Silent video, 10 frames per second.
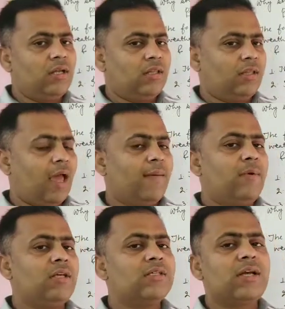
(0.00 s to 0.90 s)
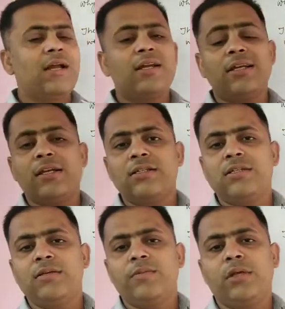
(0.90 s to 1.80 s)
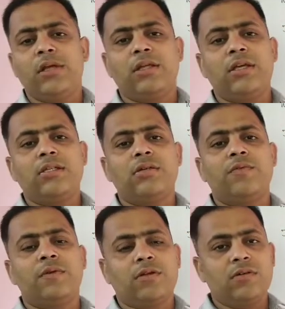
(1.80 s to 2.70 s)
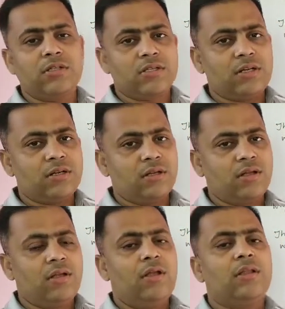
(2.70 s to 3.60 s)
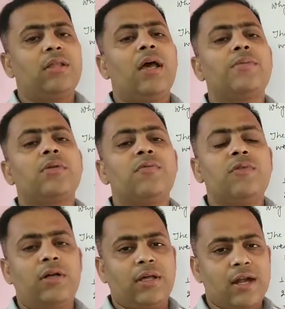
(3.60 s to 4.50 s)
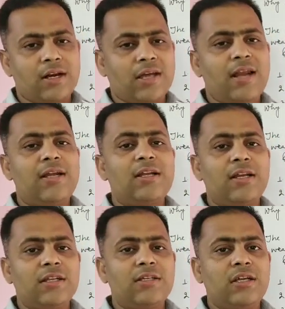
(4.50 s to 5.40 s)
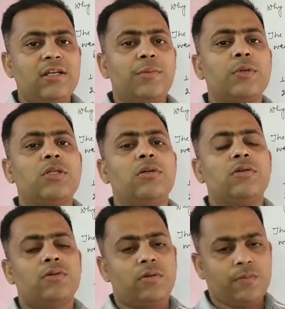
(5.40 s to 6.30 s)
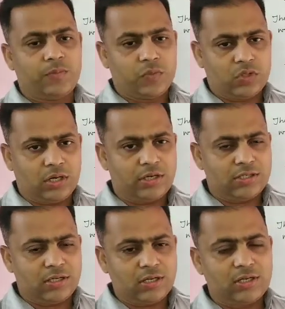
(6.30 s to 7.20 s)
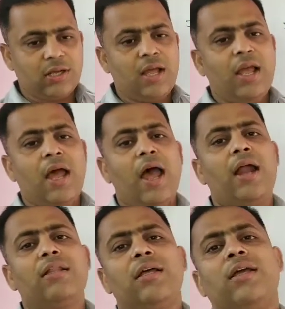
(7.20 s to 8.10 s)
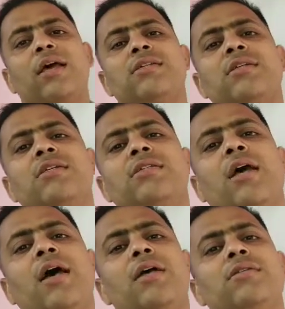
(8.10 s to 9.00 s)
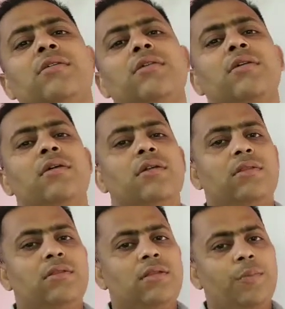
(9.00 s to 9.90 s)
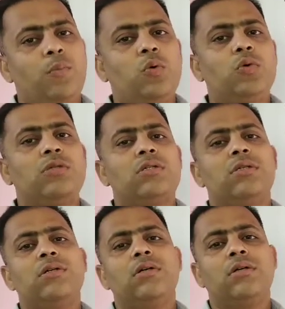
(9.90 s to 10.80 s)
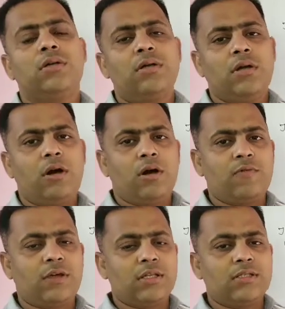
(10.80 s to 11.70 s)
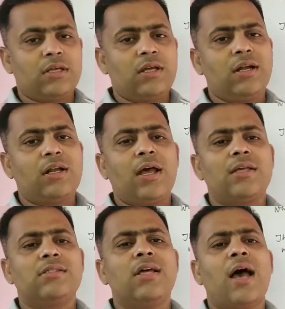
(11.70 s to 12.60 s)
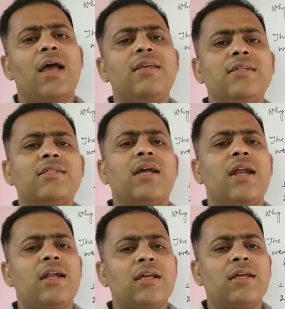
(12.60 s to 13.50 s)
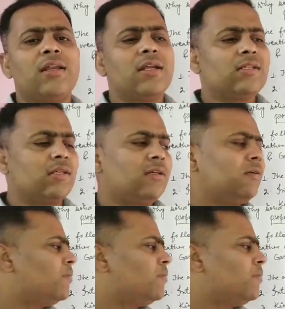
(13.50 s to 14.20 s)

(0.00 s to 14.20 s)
they have least kinetic energy. In case of liquid state, they have somewhat greater kinetic energy in comparison to solid state, and the gaseous has the most, or we can say it has the highest kinetic energy